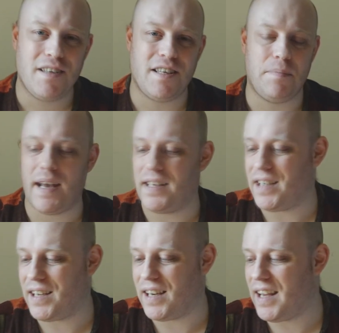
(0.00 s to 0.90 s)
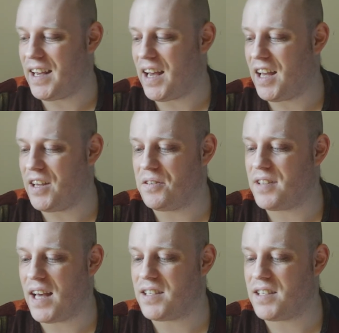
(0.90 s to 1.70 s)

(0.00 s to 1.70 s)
she basically used that